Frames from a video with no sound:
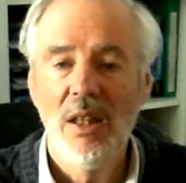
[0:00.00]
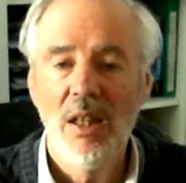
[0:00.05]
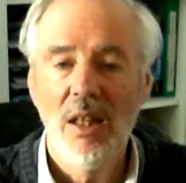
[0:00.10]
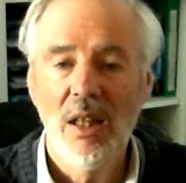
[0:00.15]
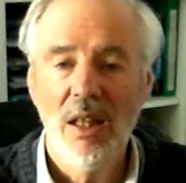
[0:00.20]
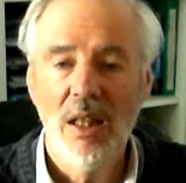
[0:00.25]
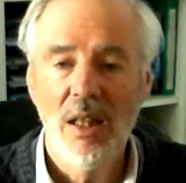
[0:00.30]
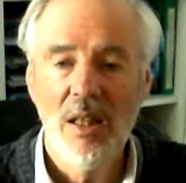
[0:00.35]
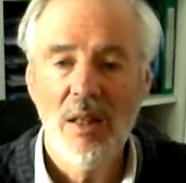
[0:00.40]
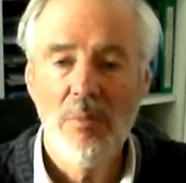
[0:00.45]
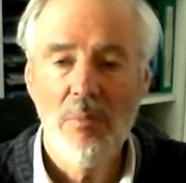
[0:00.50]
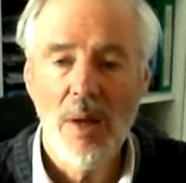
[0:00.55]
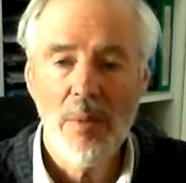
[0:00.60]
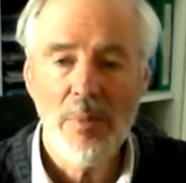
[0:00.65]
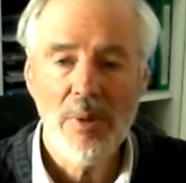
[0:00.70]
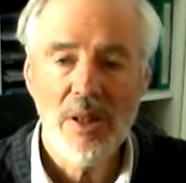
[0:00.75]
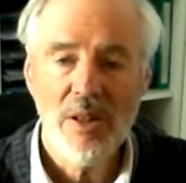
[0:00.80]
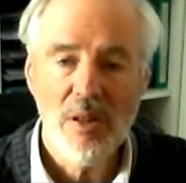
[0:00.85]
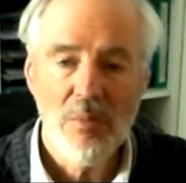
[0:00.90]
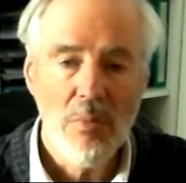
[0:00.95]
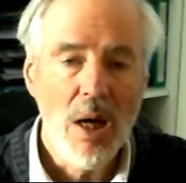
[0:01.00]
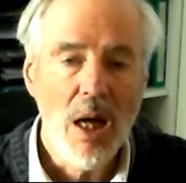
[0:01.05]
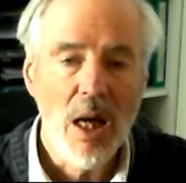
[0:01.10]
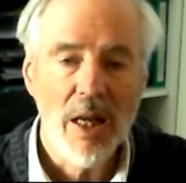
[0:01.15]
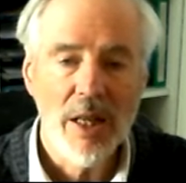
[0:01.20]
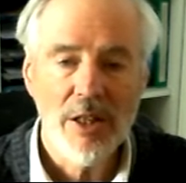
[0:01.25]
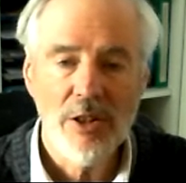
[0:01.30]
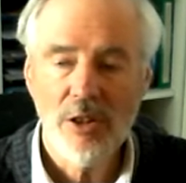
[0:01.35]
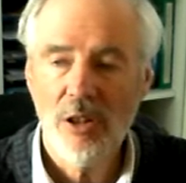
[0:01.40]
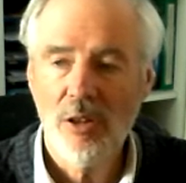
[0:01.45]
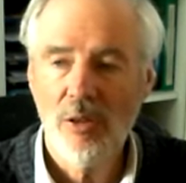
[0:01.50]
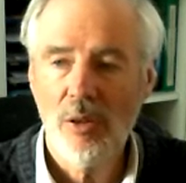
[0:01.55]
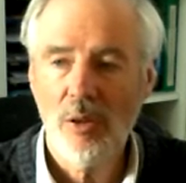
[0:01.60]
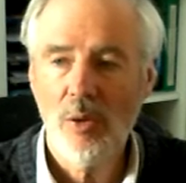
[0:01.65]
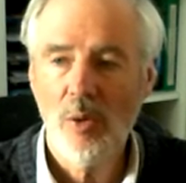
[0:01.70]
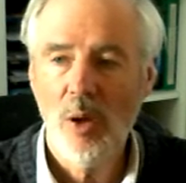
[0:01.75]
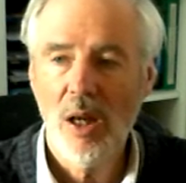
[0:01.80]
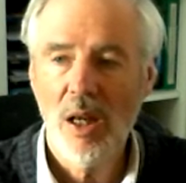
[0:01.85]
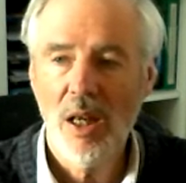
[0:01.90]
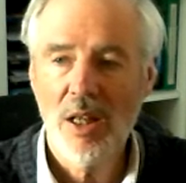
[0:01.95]
mapping the mind
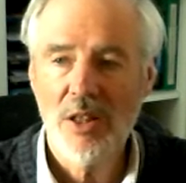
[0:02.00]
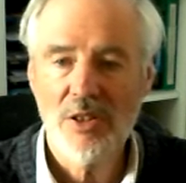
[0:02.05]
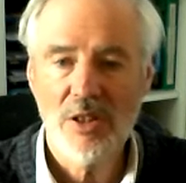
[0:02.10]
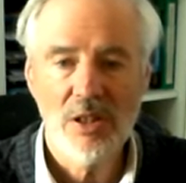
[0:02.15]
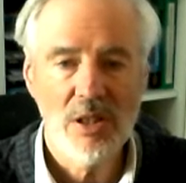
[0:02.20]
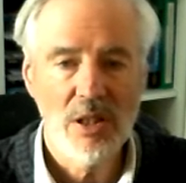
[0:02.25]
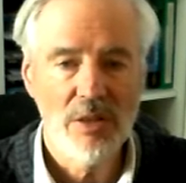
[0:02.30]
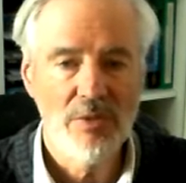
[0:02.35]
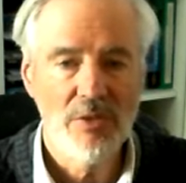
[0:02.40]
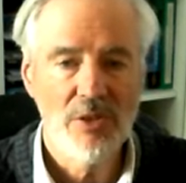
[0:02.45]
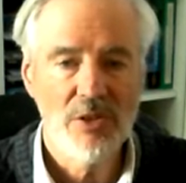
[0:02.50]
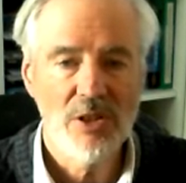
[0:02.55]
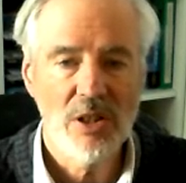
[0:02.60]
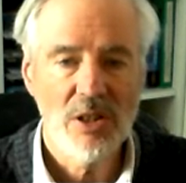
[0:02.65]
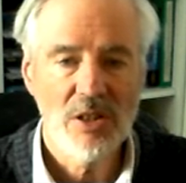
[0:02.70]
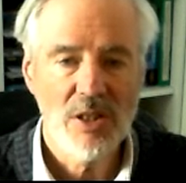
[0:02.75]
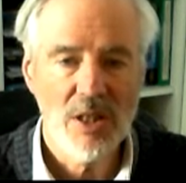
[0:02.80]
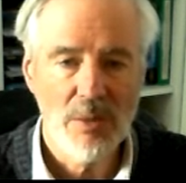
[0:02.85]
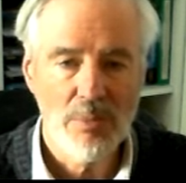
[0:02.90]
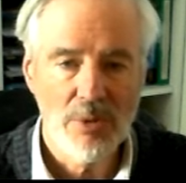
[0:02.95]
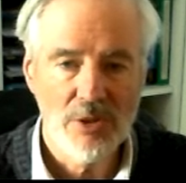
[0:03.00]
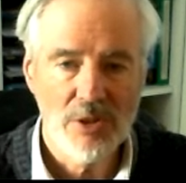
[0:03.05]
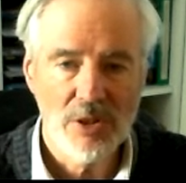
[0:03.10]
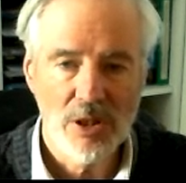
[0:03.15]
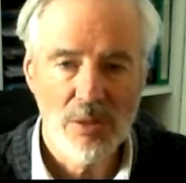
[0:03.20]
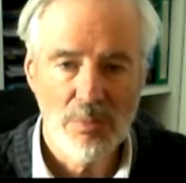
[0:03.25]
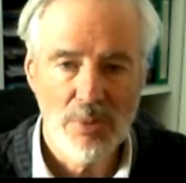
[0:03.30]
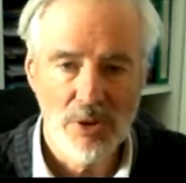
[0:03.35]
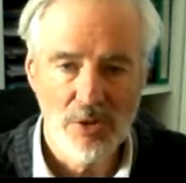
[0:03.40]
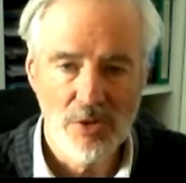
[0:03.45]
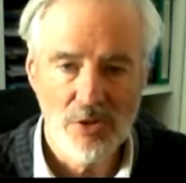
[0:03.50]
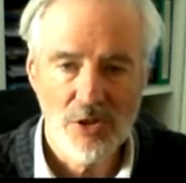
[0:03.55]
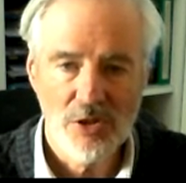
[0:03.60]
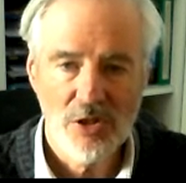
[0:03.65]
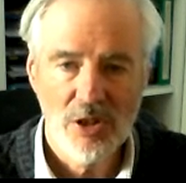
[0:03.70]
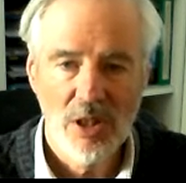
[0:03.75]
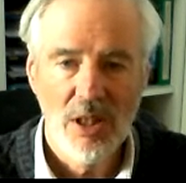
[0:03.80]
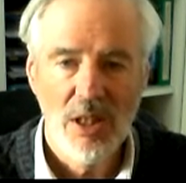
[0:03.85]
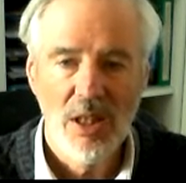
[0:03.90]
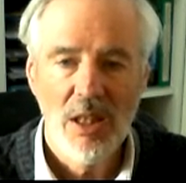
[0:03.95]
requires a different, separate approach.
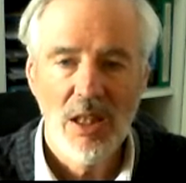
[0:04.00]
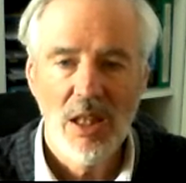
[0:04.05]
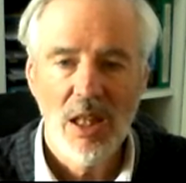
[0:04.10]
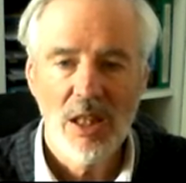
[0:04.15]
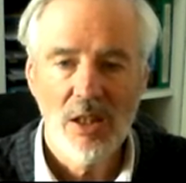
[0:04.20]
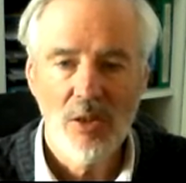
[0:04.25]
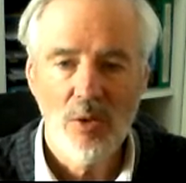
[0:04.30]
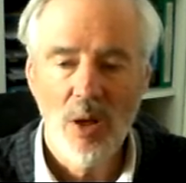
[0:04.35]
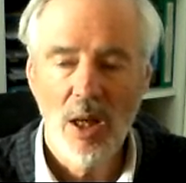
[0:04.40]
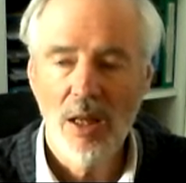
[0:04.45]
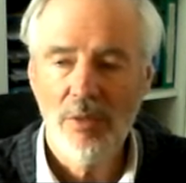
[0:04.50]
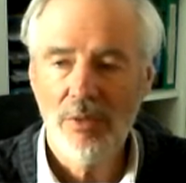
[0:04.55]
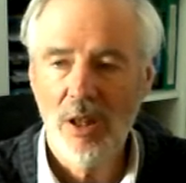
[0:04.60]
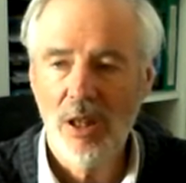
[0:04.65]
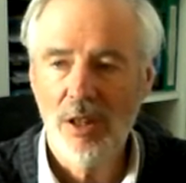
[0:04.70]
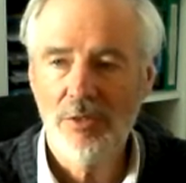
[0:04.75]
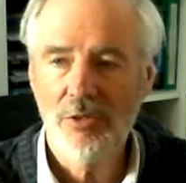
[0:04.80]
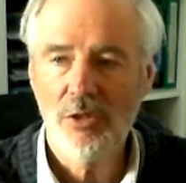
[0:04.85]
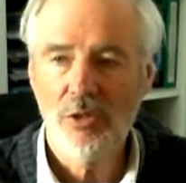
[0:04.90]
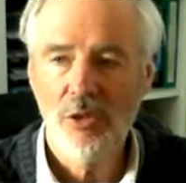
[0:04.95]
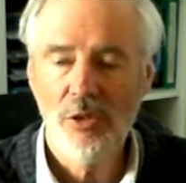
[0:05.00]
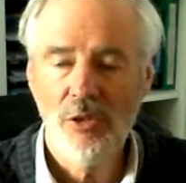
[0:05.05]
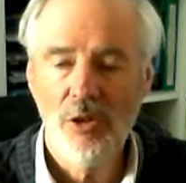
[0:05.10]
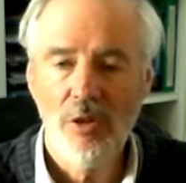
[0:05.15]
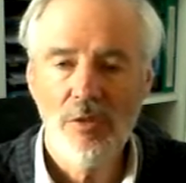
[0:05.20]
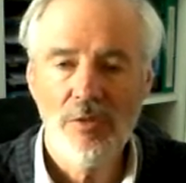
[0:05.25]
You have, after all, not